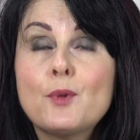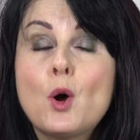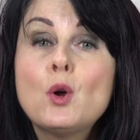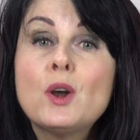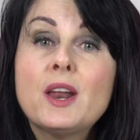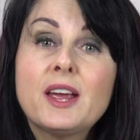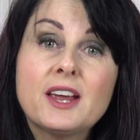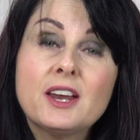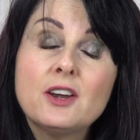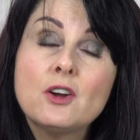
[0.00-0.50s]

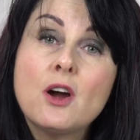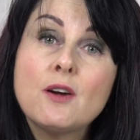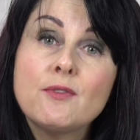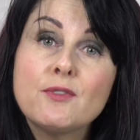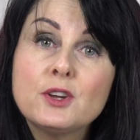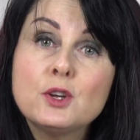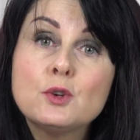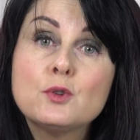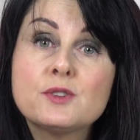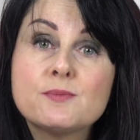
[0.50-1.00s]
all I can
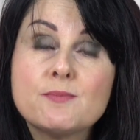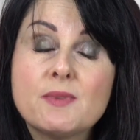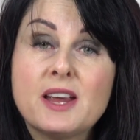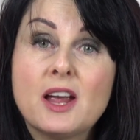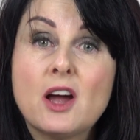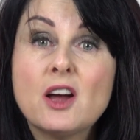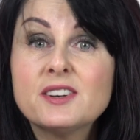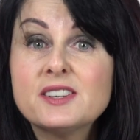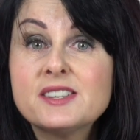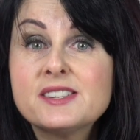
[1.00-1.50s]
offer you is
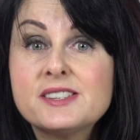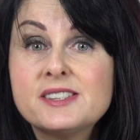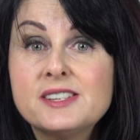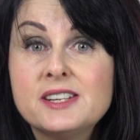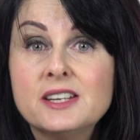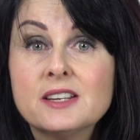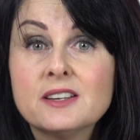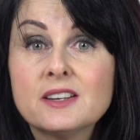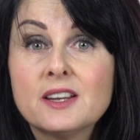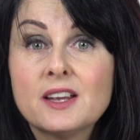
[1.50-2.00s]
my
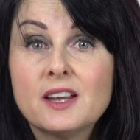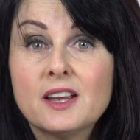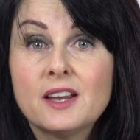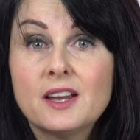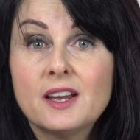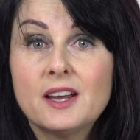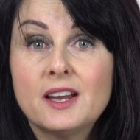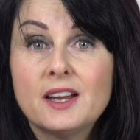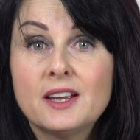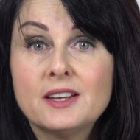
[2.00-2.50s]
honesty.
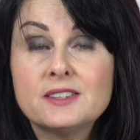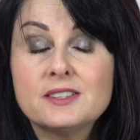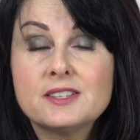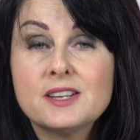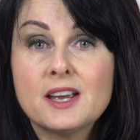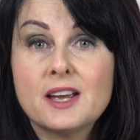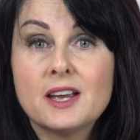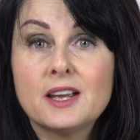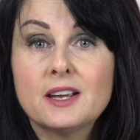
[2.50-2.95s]
And